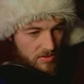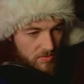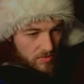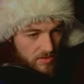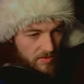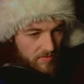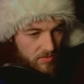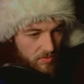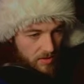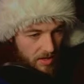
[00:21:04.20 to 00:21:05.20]
27,
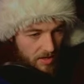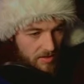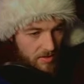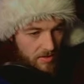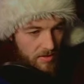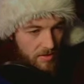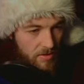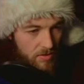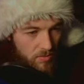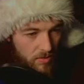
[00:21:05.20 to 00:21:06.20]
28,
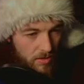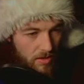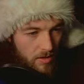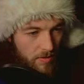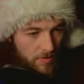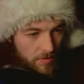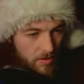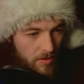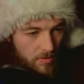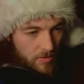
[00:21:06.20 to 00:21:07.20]
29, 30,
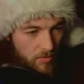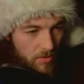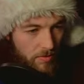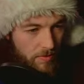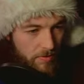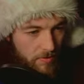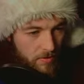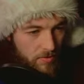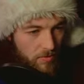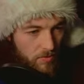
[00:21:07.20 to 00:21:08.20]
31,
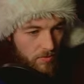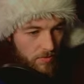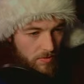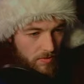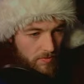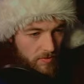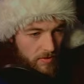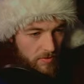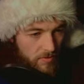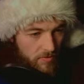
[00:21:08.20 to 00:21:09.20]
32, 33,
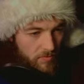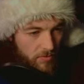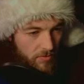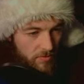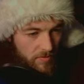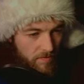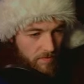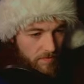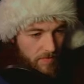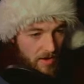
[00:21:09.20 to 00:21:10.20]
34,
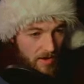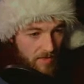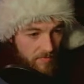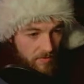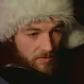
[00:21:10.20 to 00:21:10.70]
35.